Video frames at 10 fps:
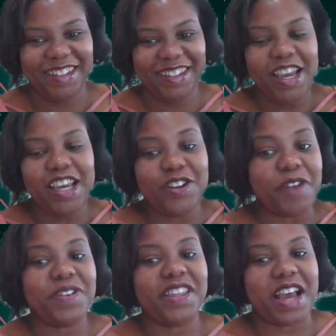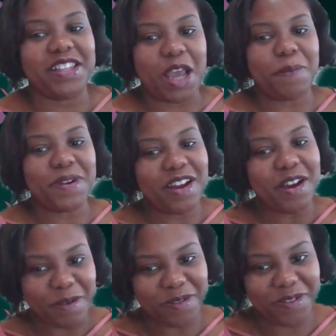Now everything has to happen.
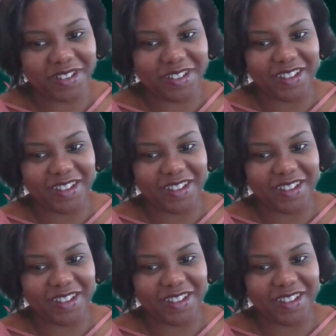No, you know.